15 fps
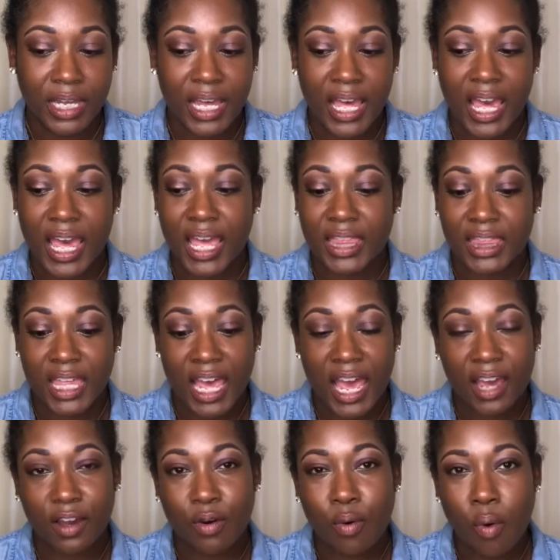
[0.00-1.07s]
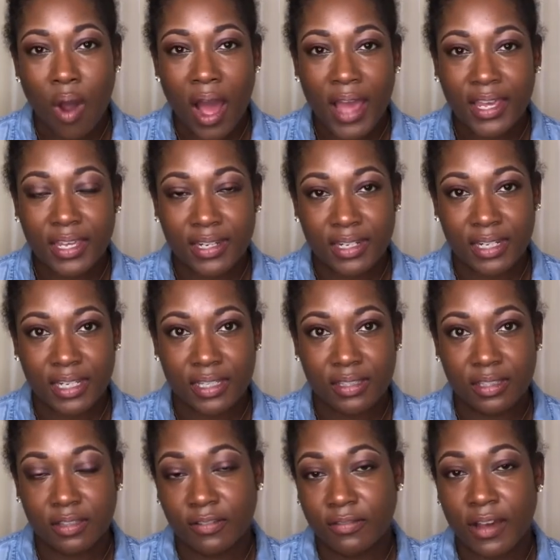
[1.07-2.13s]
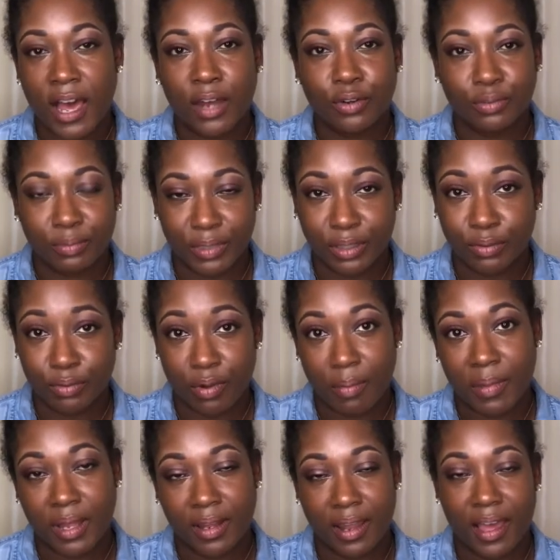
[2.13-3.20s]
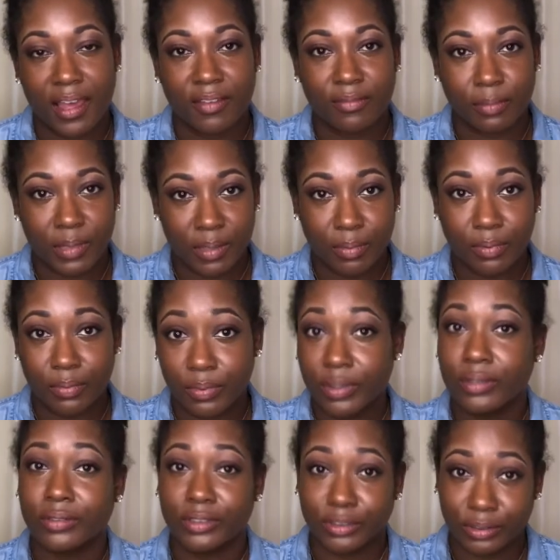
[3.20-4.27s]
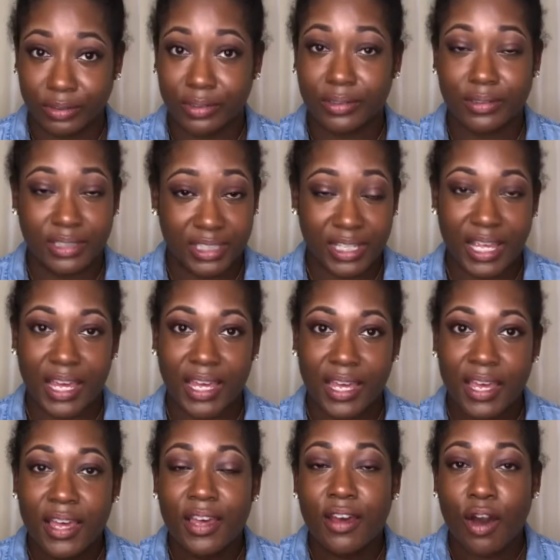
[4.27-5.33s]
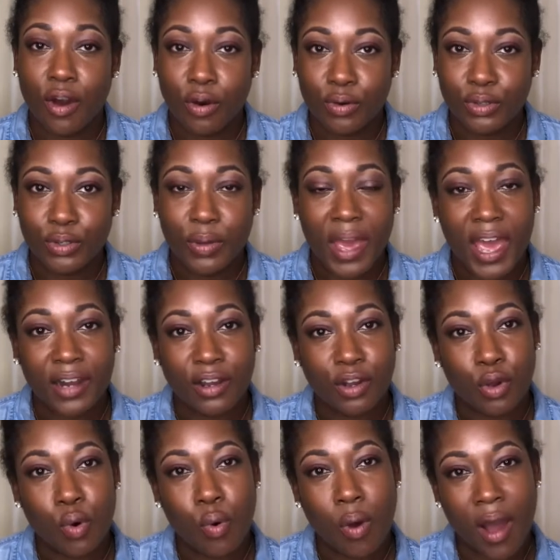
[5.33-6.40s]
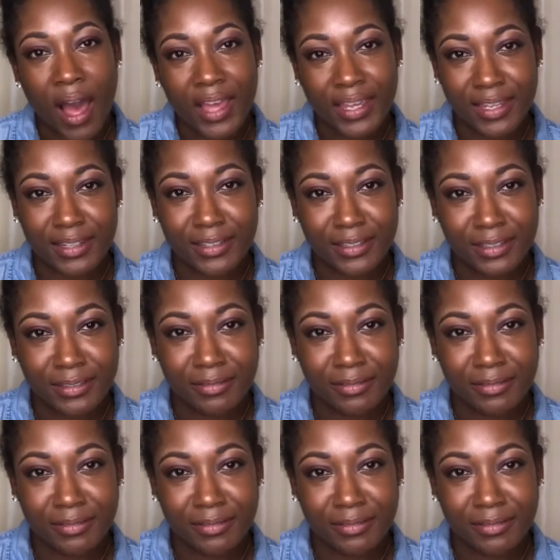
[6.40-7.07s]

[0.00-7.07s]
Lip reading: And that quietness followed me throughout my life. People will just say, oh, you had a quiet